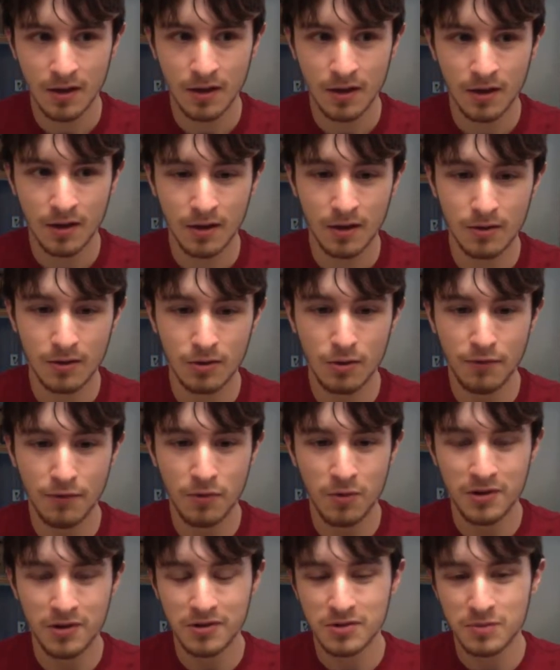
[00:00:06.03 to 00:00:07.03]
hello, everyone.
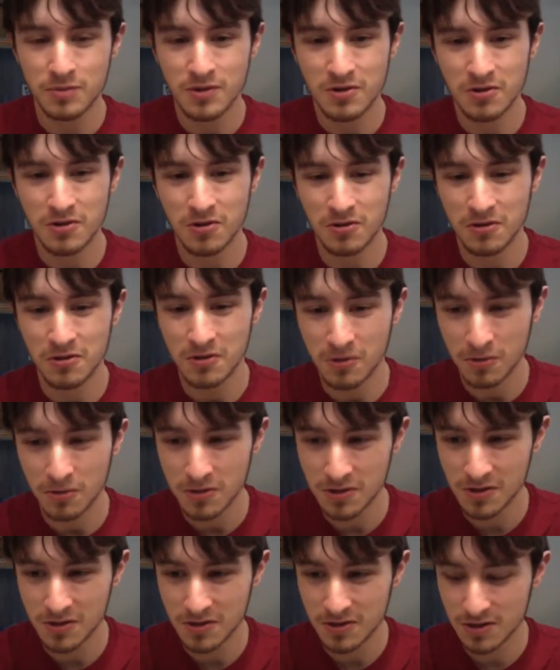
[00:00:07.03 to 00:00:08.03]
It's me,
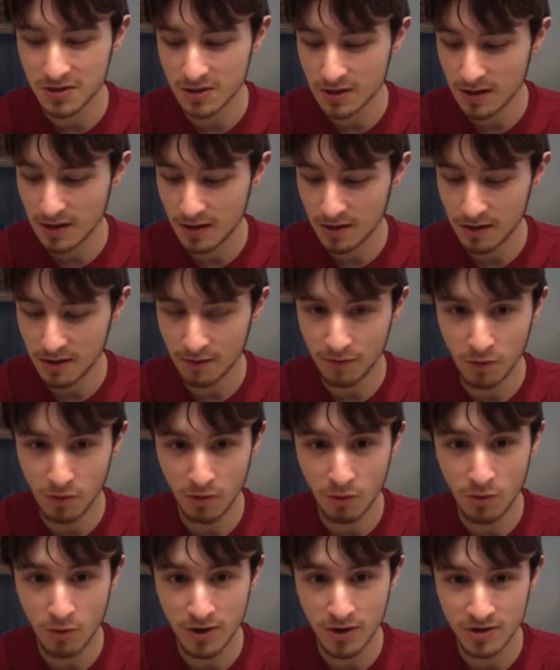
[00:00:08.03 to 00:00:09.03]
Coleiosis, and if you are
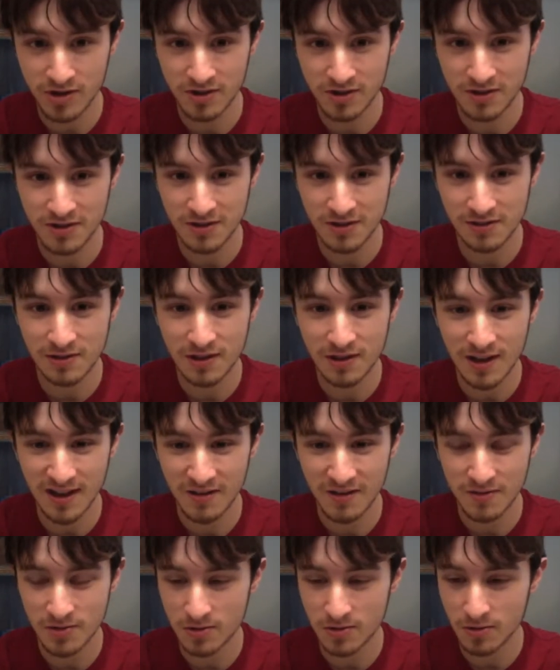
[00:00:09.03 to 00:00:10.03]
watching this live
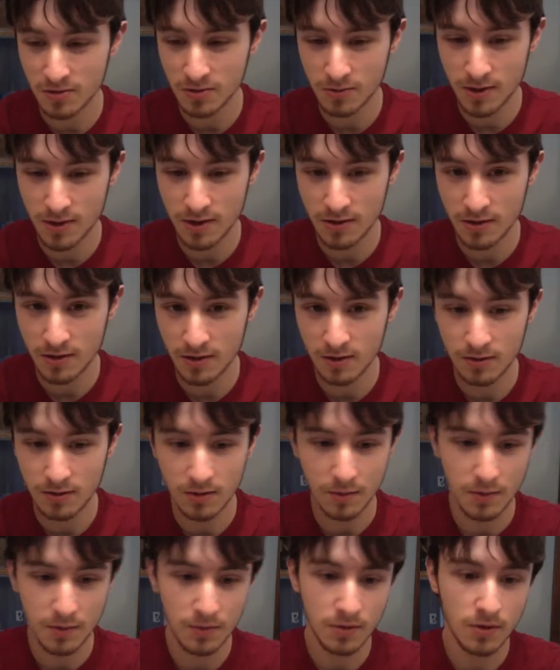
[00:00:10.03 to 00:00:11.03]
show right now, let
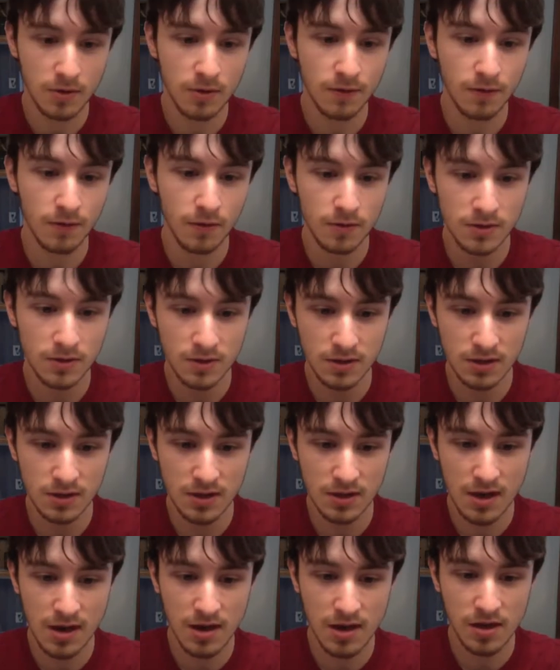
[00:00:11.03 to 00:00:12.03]
me be the first to
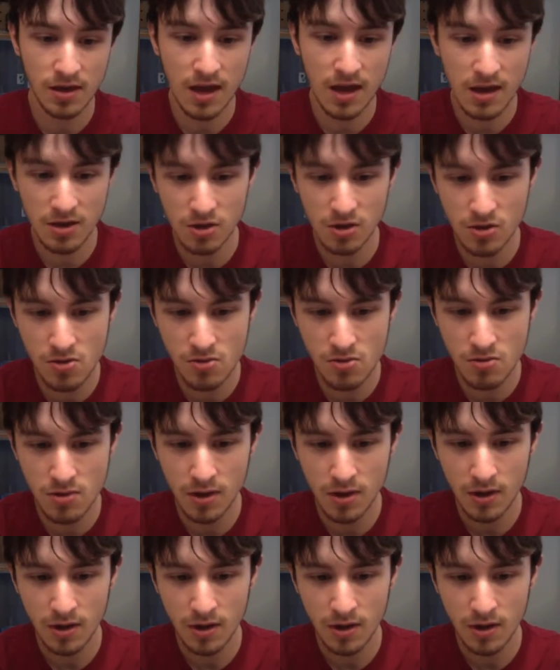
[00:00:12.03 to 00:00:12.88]
say thank you.